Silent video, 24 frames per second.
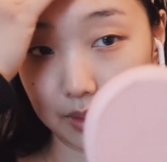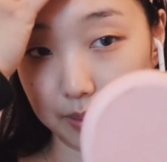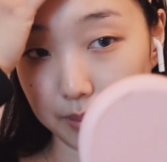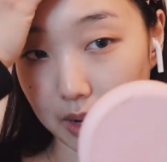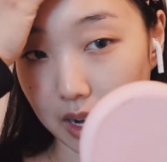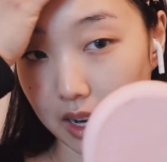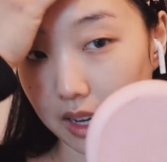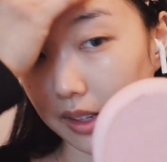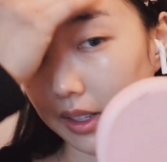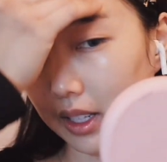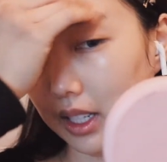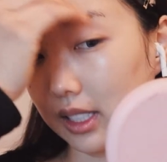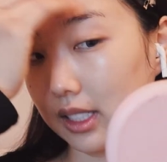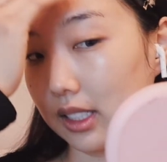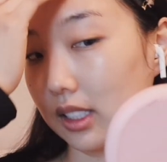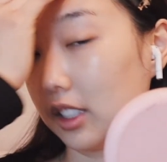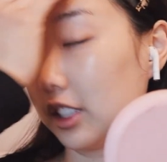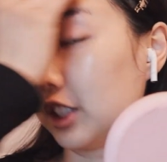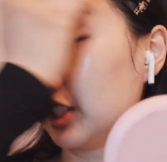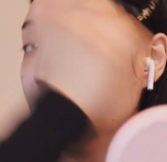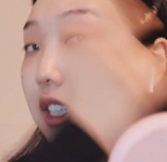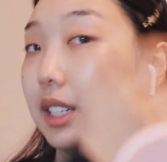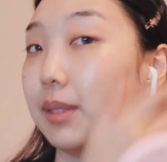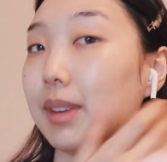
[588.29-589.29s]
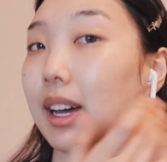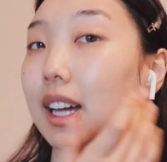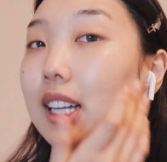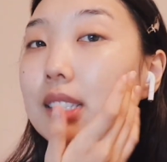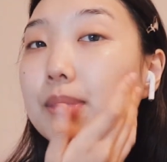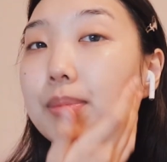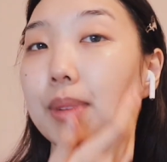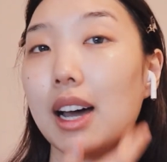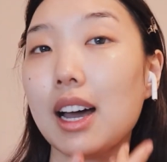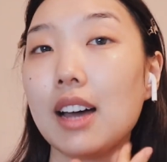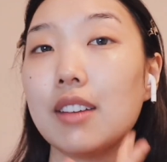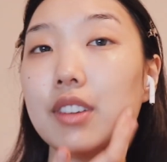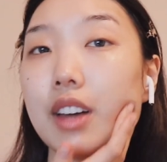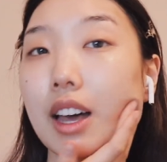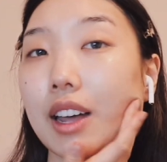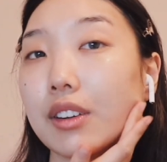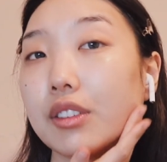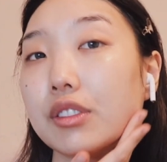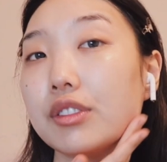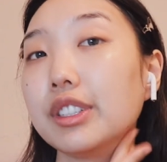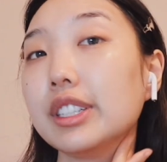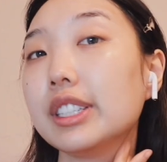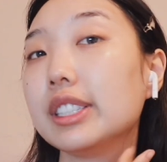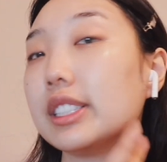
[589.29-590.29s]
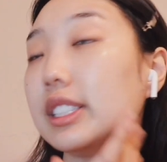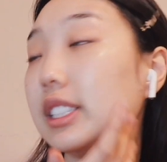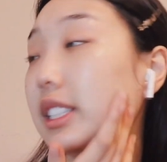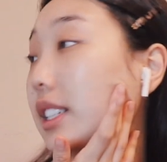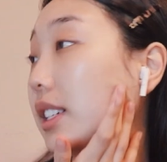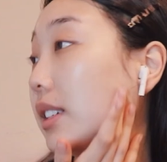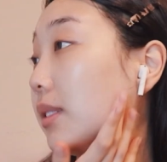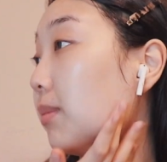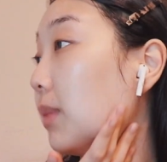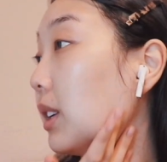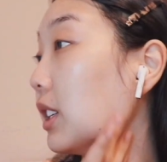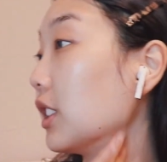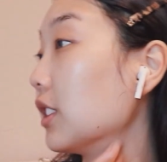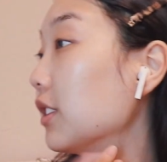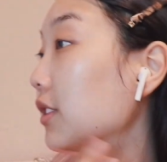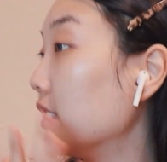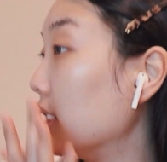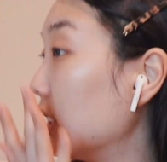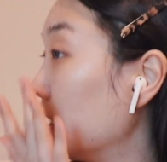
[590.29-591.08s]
Probably because of the sheet mask, but I don't really see much of